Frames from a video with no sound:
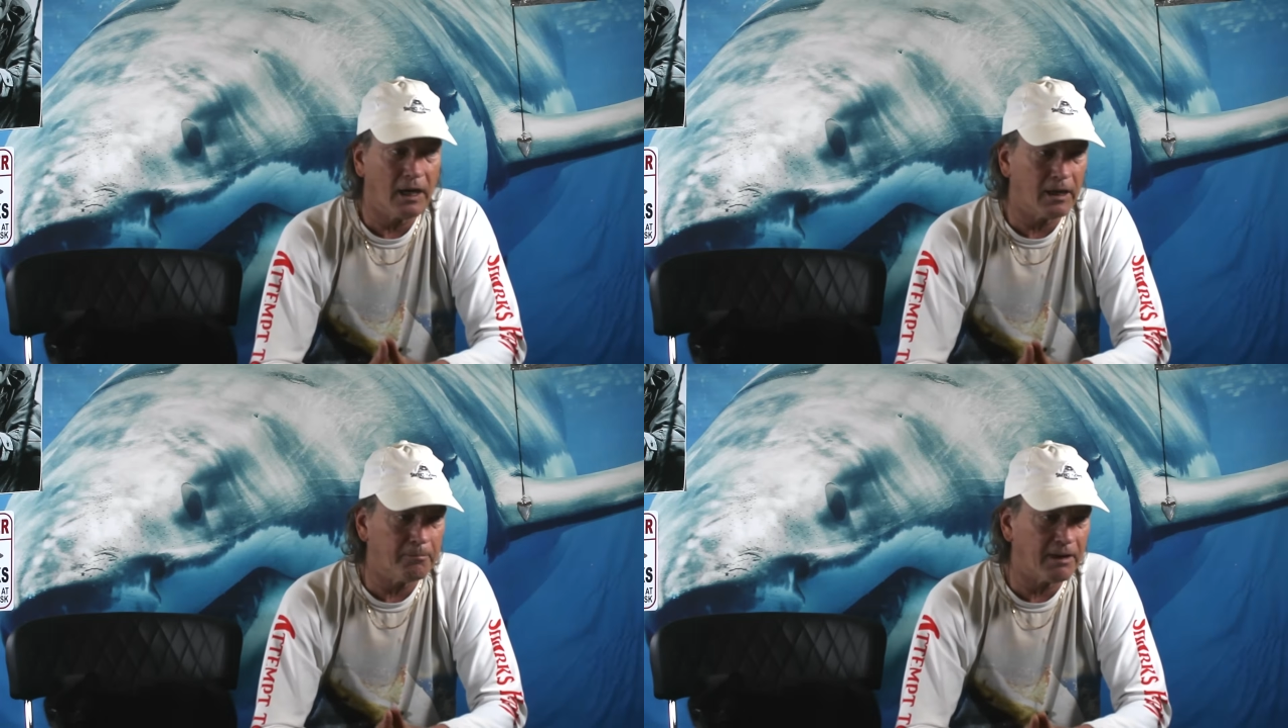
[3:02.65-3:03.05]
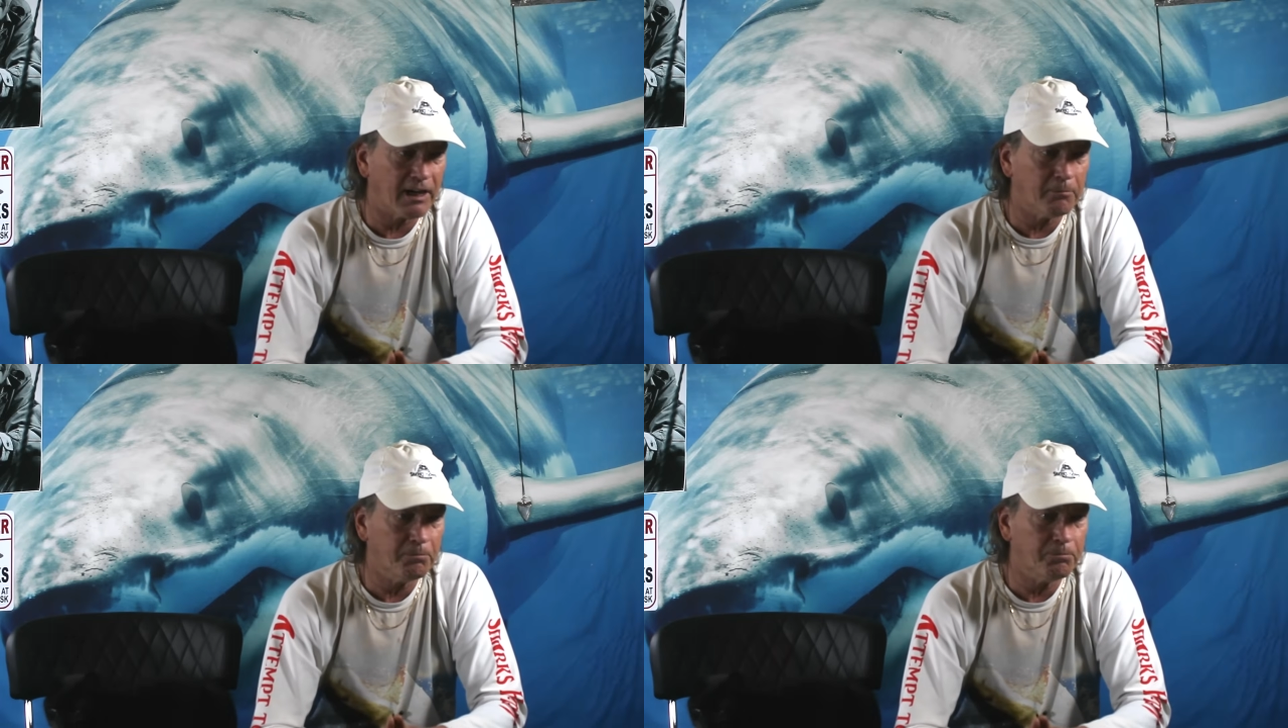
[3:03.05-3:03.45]

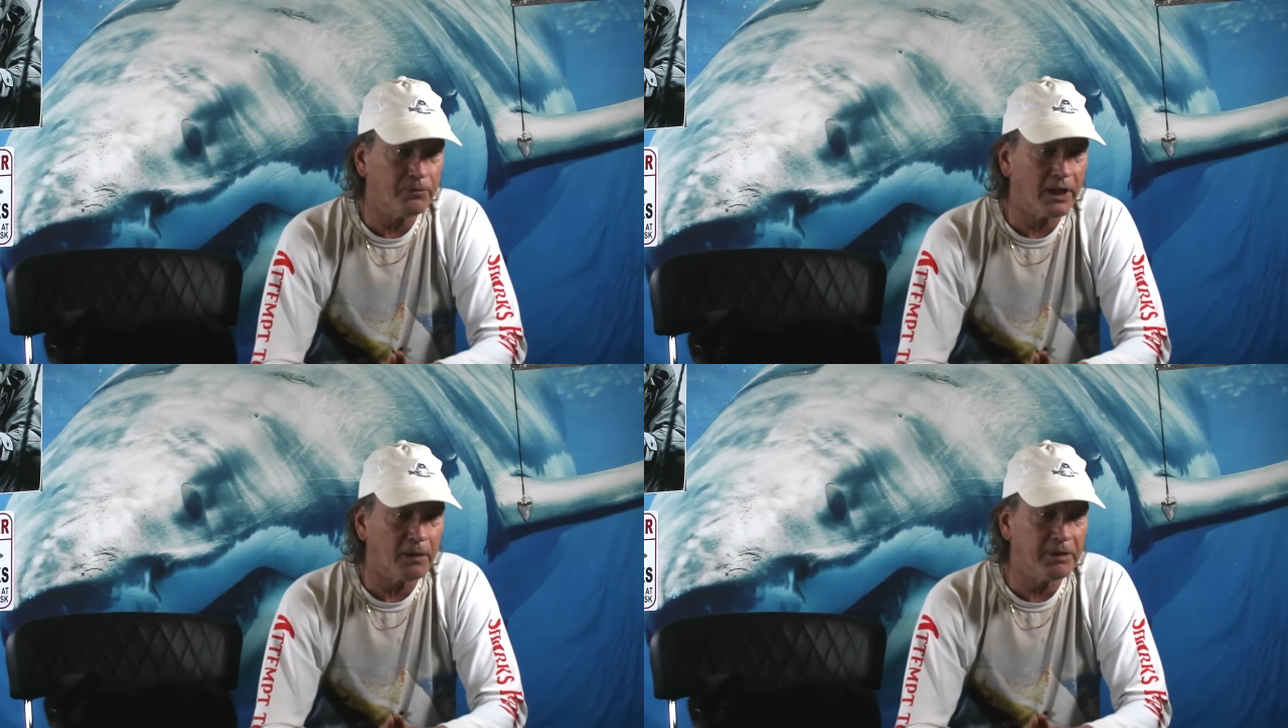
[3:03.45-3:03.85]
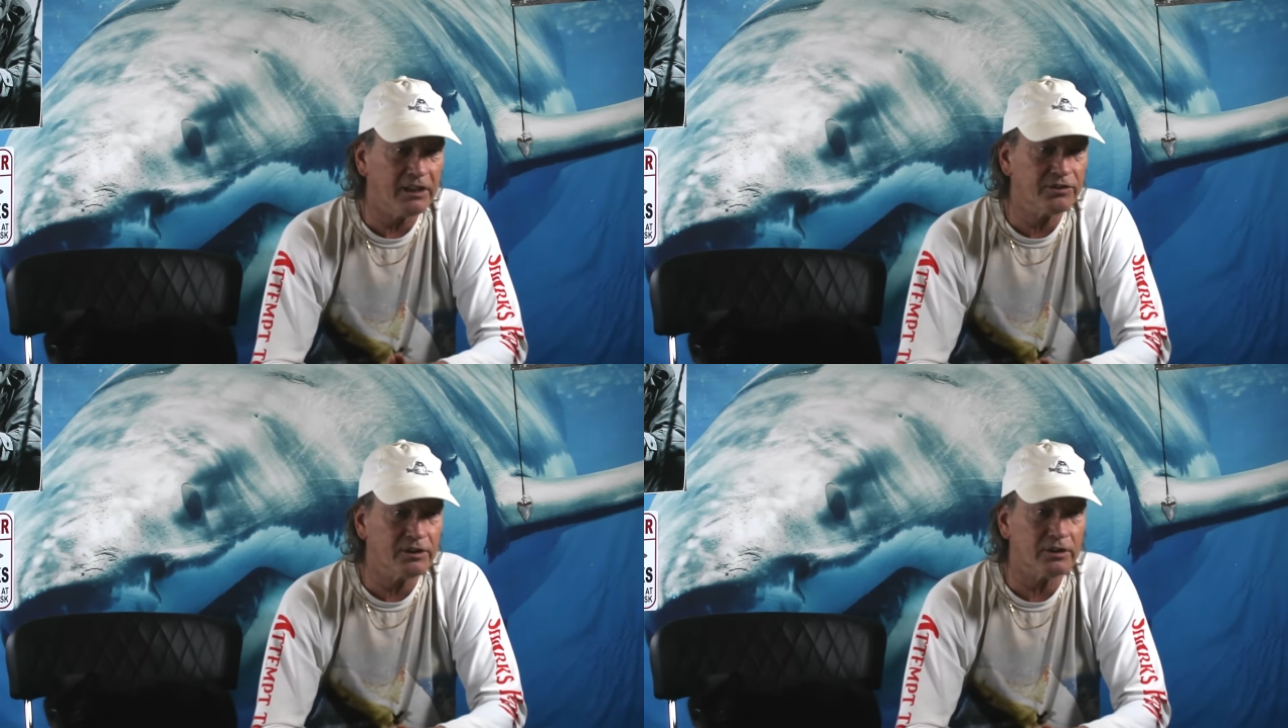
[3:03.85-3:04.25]
I'm
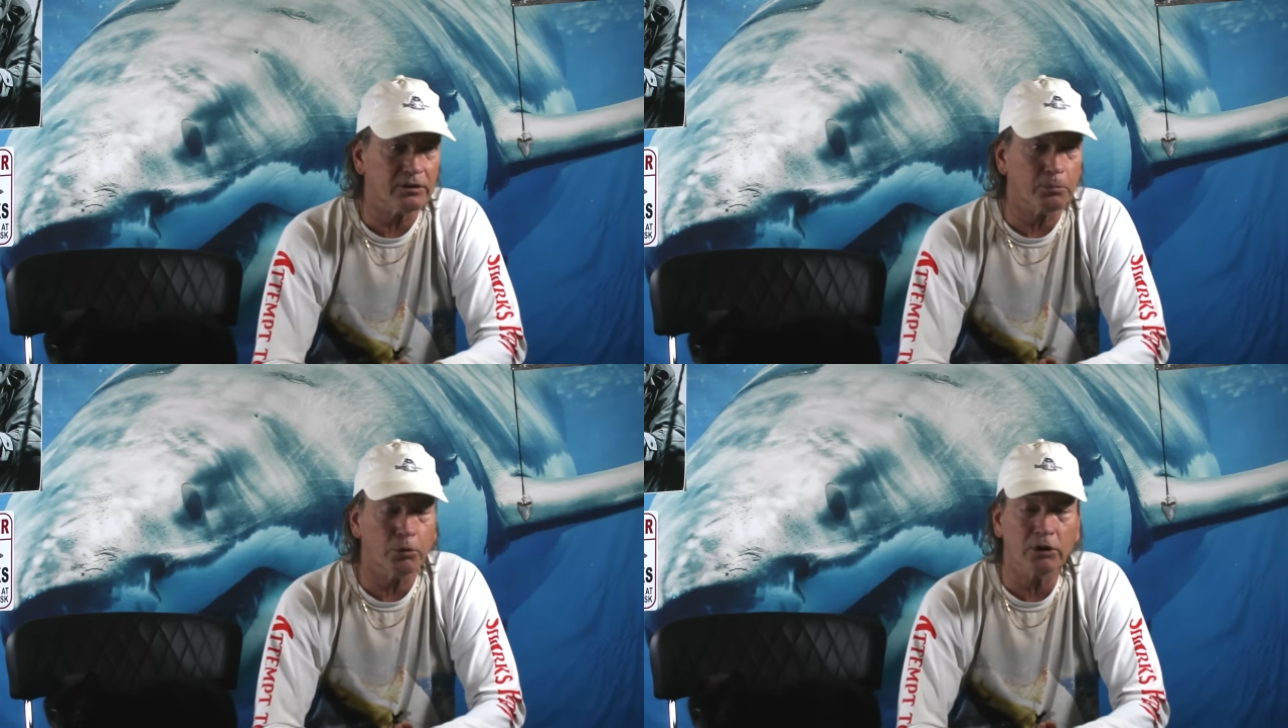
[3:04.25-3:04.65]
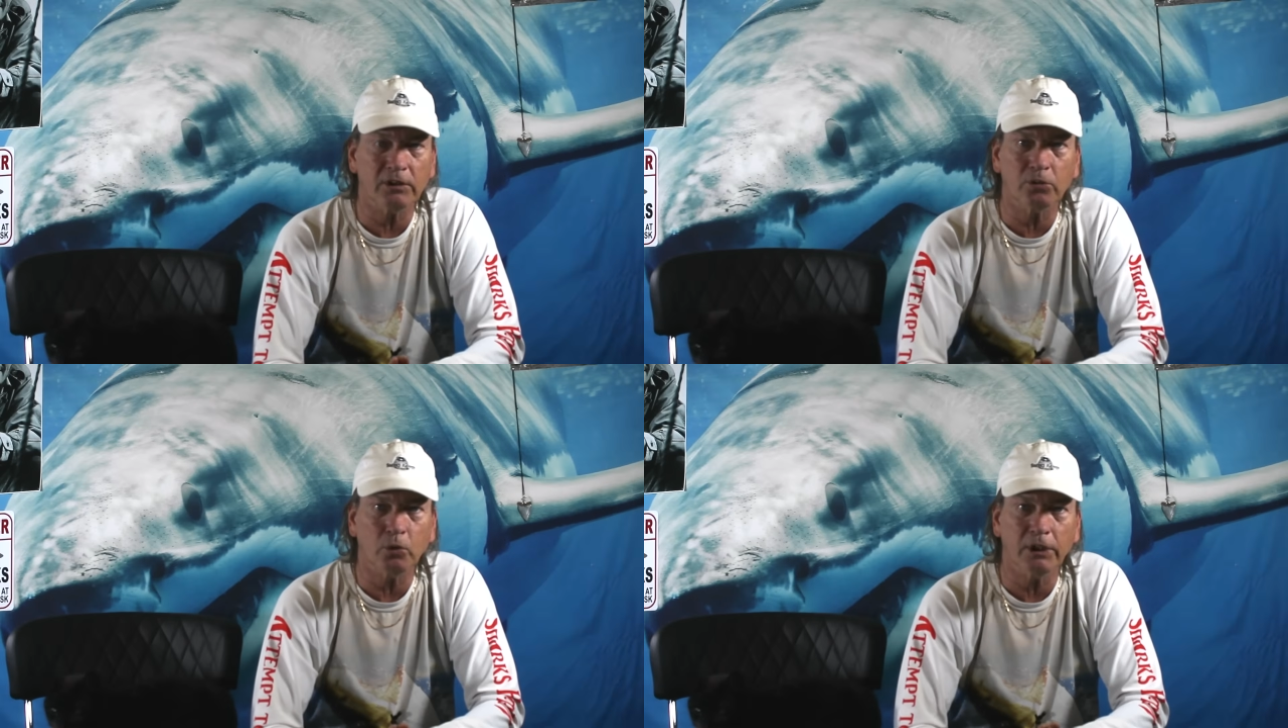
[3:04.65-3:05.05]
hesitant to put this